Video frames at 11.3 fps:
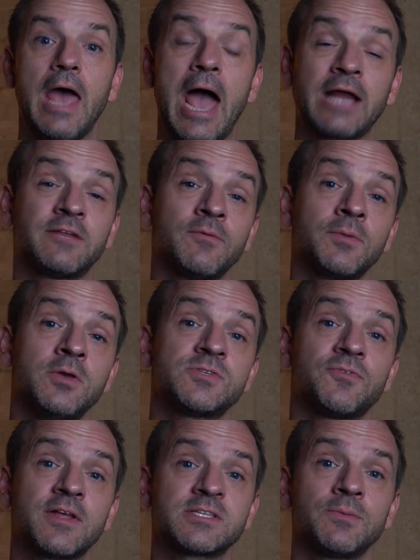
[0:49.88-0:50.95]
ActiveMQ's
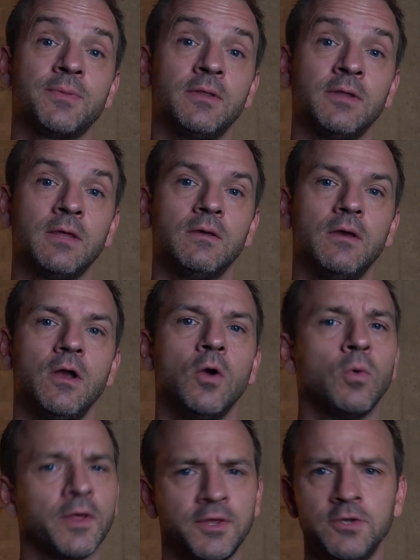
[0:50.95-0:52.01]
flexibility,
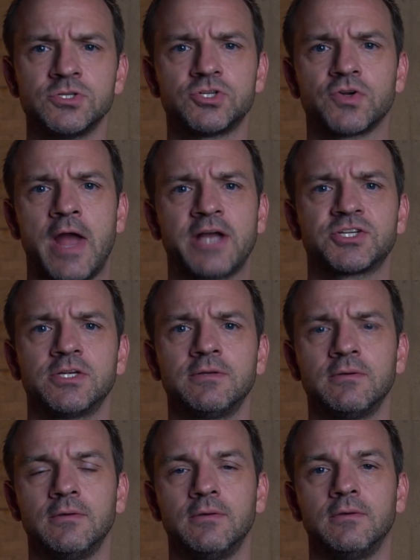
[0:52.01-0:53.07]
while a huge
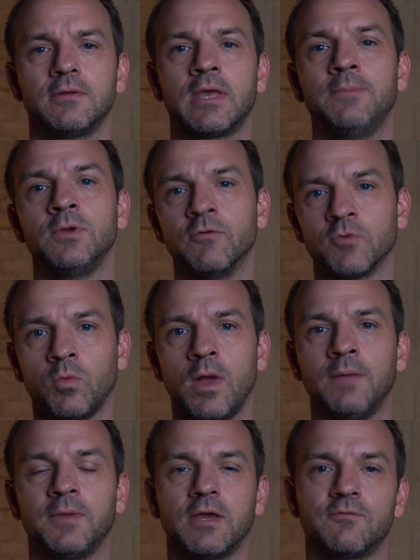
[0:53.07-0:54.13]
attraction, can be
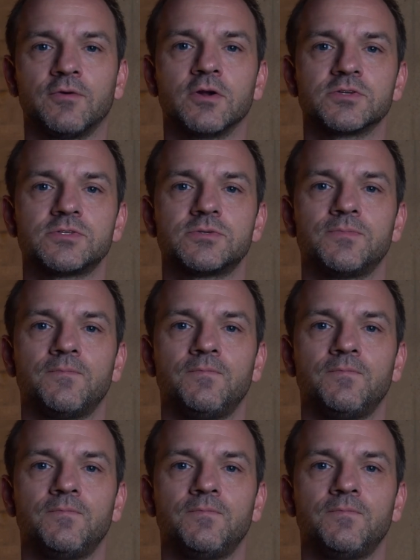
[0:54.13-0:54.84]
overwhelming at first.